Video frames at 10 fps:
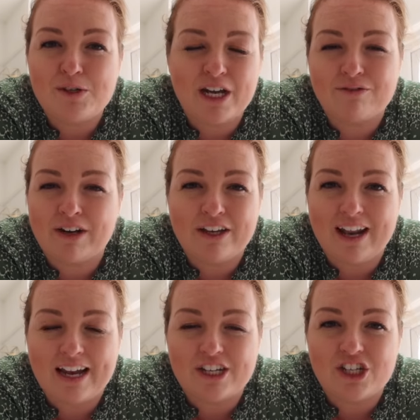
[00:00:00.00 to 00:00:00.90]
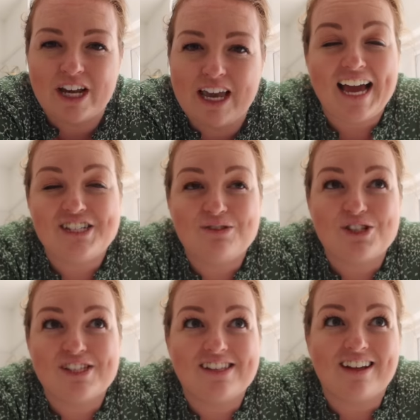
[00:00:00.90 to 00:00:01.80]
She had really good energy and she was
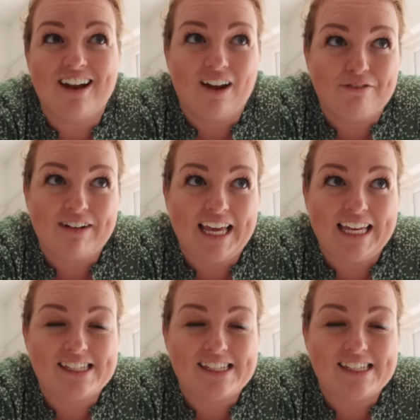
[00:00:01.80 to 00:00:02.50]
just lovely.